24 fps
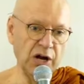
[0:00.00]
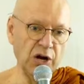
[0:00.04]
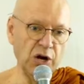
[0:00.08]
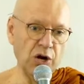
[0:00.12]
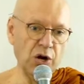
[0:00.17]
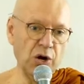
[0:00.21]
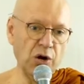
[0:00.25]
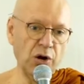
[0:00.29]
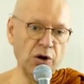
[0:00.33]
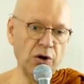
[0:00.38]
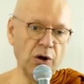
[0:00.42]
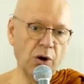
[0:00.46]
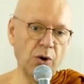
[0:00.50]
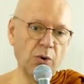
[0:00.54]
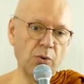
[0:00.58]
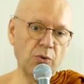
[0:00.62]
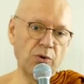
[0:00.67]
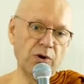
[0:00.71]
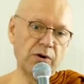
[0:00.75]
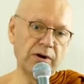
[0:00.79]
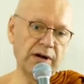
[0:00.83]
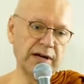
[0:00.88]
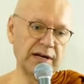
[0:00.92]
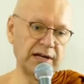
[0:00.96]

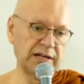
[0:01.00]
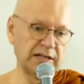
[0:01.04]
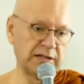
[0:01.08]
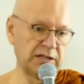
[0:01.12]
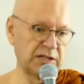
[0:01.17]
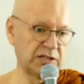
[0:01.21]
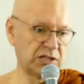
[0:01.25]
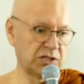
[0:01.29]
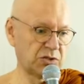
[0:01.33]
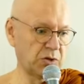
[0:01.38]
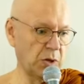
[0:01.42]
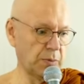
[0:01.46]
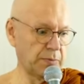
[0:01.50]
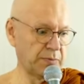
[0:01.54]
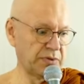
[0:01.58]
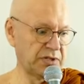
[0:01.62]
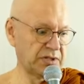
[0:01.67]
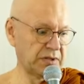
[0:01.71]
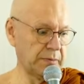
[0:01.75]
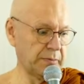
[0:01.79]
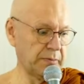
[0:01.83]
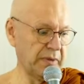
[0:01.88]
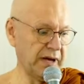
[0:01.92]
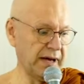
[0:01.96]
lower, and it stops
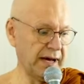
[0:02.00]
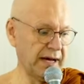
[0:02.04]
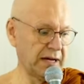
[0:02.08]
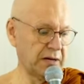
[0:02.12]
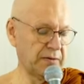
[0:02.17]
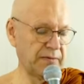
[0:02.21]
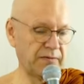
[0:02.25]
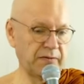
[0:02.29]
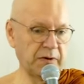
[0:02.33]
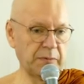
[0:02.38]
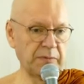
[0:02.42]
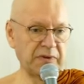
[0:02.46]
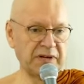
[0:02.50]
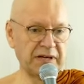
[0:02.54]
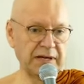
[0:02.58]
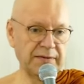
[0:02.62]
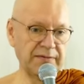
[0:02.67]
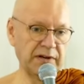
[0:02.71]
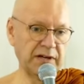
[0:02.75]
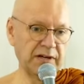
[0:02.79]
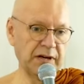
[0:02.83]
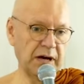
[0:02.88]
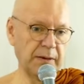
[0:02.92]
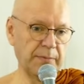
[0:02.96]
the mind from
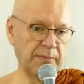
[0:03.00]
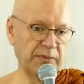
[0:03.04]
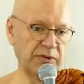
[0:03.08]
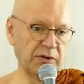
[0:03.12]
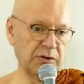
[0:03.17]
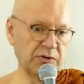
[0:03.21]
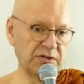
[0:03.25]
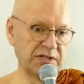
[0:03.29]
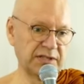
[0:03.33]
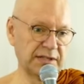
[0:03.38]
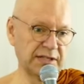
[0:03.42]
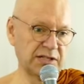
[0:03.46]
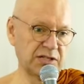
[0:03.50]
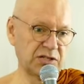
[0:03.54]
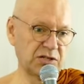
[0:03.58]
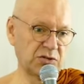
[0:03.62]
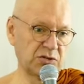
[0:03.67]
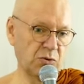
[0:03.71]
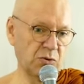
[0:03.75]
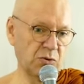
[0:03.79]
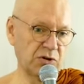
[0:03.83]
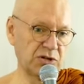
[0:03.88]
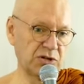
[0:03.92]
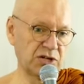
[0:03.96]
giving up those
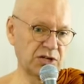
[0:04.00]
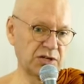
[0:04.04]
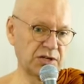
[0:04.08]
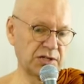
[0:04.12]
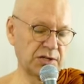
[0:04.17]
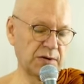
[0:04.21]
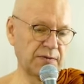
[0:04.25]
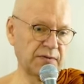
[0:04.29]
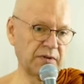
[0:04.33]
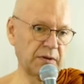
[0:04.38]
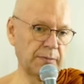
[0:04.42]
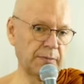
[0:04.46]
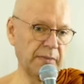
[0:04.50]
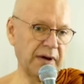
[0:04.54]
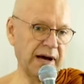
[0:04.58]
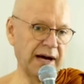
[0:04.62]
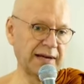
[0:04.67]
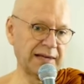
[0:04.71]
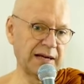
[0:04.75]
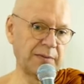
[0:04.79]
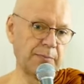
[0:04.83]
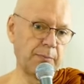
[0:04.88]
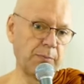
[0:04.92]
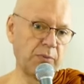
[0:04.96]
distortions of the mind
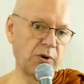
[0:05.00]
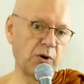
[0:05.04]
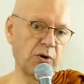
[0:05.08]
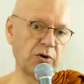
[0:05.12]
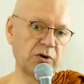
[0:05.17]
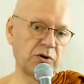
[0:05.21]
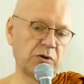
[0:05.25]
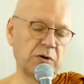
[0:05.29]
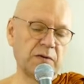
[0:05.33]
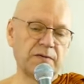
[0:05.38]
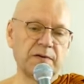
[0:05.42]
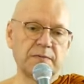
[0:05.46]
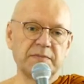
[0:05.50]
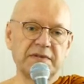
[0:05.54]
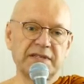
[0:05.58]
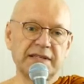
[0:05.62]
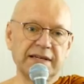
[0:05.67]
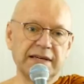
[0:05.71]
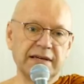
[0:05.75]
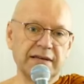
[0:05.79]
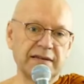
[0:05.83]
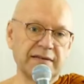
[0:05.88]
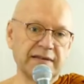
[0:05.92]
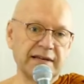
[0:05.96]
that block you from
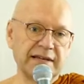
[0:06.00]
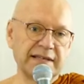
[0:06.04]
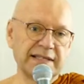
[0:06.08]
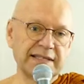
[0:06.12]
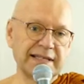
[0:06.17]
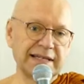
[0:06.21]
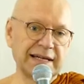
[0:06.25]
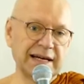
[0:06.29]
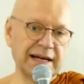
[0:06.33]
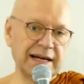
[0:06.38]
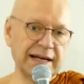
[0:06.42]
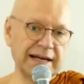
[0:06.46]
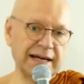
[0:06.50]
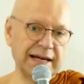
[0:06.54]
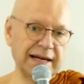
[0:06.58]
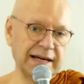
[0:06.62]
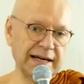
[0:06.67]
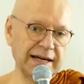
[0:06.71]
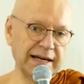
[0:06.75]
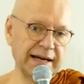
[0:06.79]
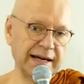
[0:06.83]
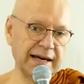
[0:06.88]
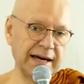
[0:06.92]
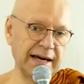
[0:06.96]
seeing things
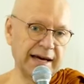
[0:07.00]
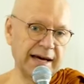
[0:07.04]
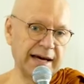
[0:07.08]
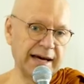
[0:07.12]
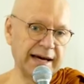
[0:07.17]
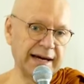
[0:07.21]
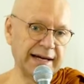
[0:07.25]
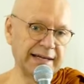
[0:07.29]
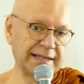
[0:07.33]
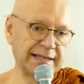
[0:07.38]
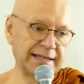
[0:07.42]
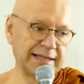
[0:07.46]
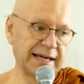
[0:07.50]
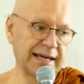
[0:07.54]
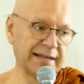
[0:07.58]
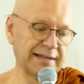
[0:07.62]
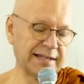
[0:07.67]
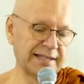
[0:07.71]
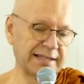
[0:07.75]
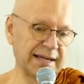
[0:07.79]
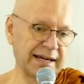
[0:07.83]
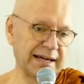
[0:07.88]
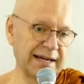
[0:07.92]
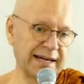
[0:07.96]
clearly. It's again
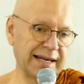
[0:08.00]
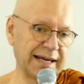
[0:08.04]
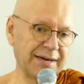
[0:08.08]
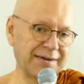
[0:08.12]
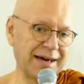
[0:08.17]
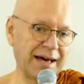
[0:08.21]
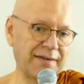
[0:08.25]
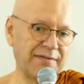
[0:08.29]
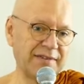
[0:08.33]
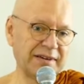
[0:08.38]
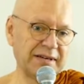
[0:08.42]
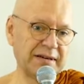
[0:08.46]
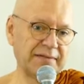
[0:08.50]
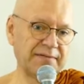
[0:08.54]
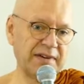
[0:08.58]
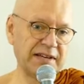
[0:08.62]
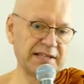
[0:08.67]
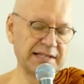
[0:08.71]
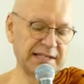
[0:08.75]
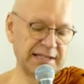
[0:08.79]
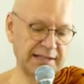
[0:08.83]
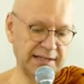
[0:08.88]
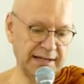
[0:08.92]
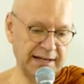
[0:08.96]
this idea of having a
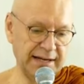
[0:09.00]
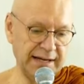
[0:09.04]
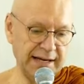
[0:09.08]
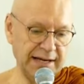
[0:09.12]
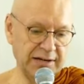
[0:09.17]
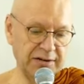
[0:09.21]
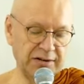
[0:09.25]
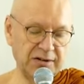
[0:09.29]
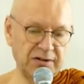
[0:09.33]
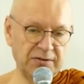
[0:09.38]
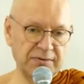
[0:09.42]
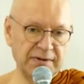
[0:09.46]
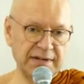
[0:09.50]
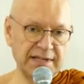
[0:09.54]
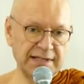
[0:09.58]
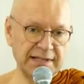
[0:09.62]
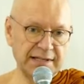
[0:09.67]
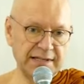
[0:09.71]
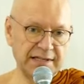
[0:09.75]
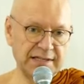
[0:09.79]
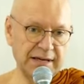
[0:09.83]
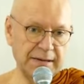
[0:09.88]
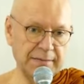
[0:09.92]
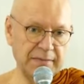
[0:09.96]
vested interest in
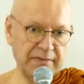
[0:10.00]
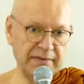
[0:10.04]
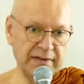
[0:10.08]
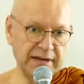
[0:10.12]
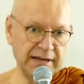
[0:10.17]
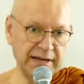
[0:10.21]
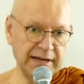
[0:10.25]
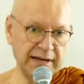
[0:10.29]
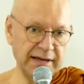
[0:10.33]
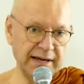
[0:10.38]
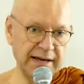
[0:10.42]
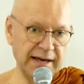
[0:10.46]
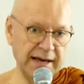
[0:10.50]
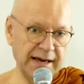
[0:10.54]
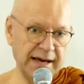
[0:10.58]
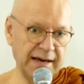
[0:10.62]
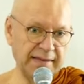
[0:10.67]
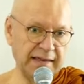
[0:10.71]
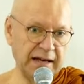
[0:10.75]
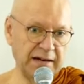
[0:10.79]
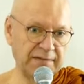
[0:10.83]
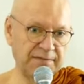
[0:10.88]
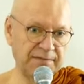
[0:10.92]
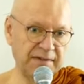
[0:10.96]
something. And
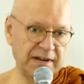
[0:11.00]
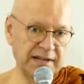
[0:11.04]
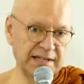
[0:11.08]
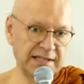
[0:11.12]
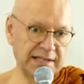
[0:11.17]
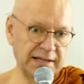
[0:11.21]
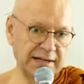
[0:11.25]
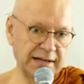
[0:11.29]
that vested